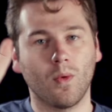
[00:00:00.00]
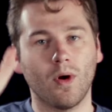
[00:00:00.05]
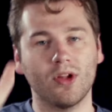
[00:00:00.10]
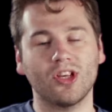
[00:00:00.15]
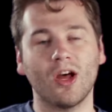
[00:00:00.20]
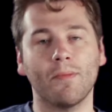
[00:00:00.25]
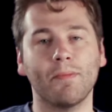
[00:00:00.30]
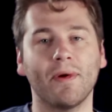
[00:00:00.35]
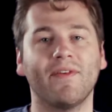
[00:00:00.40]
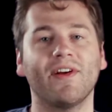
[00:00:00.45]

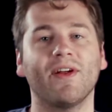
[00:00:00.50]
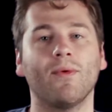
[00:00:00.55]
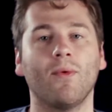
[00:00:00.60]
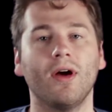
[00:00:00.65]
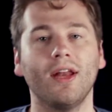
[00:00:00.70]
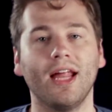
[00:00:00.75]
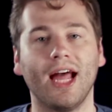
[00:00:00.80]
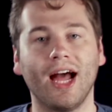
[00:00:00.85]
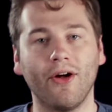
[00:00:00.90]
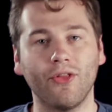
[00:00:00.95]
What's up,
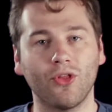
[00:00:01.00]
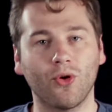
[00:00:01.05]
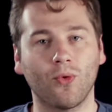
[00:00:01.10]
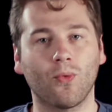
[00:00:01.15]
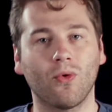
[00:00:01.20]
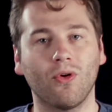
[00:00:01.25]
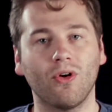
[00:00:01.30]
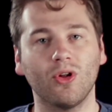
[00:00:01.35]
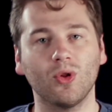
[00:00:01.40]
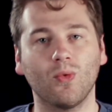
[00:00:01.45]
everyone? Out in the
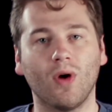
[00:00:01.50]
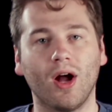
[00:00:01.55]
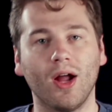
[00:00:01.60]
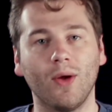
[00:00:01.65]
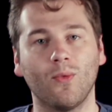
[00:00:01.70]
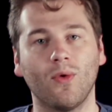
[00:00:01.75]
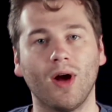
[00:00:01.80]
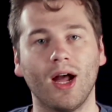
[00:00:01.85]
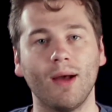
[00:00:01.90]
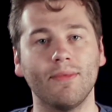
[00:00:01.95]
World
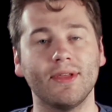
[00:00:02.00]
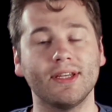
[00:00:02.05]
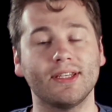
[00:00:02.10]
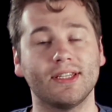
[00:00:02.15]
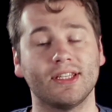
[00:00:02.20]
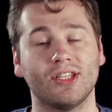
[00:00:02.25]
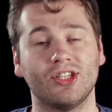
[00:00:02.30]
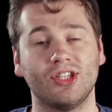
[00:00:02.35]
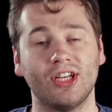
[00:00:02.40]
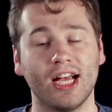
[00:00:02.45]
Wide Web,
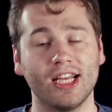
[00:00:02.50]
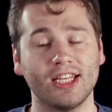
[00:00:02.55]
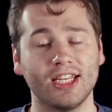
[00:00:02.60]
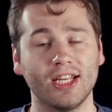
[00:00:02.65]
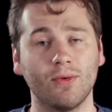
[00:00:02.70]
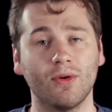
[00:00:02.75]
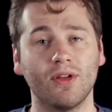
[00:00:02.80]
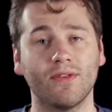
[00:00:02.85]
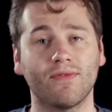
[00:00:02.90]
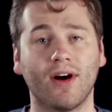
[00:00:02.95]
this is
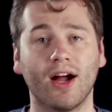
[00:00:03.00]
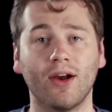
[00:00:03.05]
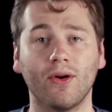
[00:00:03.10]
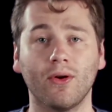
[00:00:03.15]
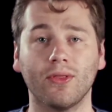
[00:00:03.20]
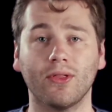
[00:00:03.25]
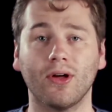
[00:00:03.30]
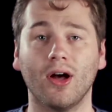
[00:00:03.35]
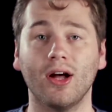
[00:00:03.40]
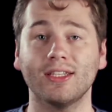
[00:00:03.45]
Jesse with
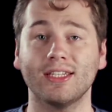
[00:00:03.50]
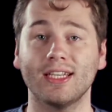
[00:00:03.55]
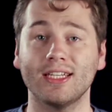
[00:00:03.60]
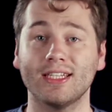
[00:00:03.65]
Viral Thoughts,